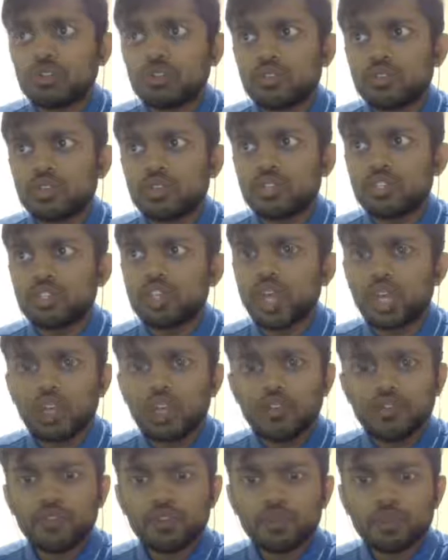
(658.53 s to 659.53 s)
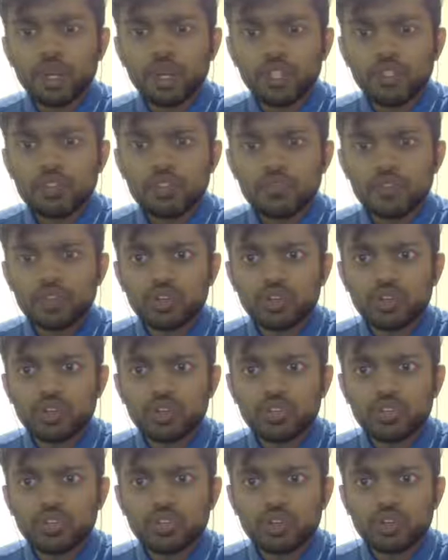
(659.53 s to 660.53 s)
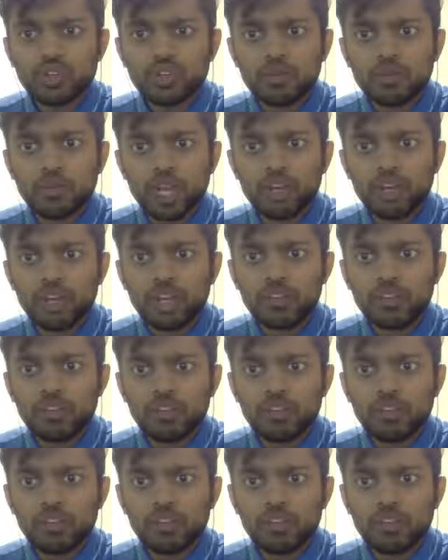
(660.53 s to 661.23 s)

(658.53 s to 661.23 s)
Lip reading: shaky few months for Man United